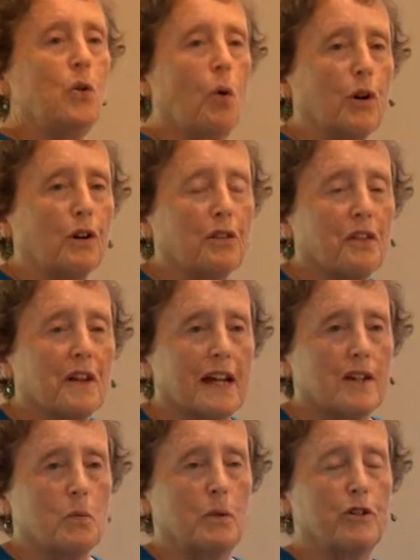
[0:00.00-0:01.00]
north
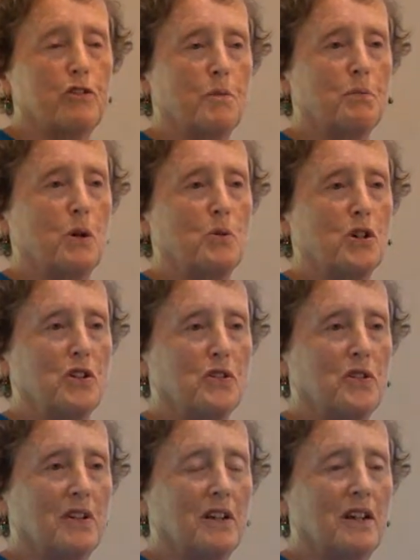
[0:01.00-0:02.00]
as winter approaches.